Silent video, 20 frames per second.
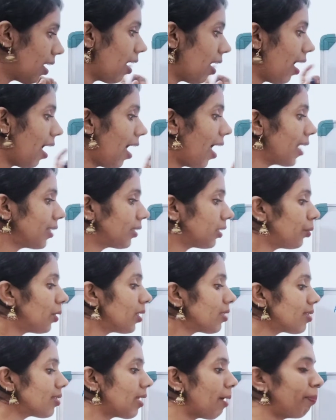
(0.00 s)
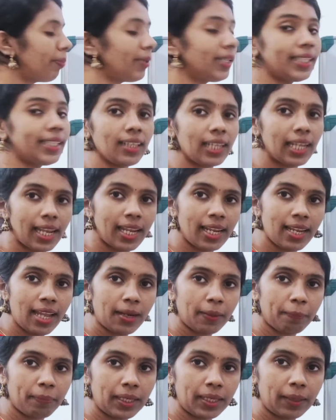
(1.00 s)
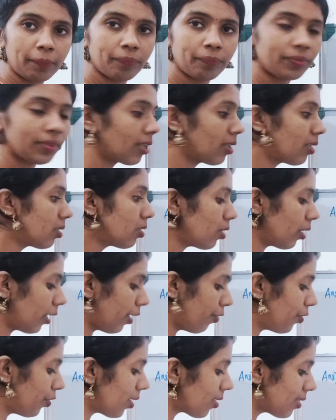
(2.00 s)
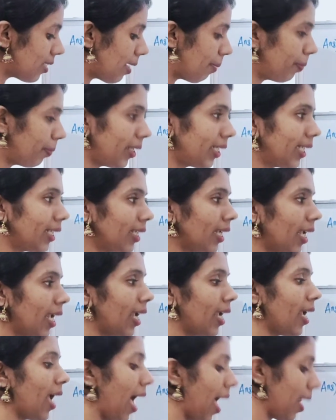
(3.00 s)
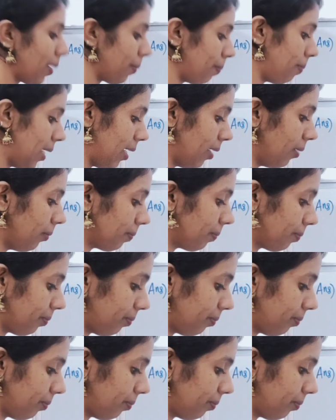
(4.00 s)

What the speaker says: and you are separating A and B. So if you are separating A and B,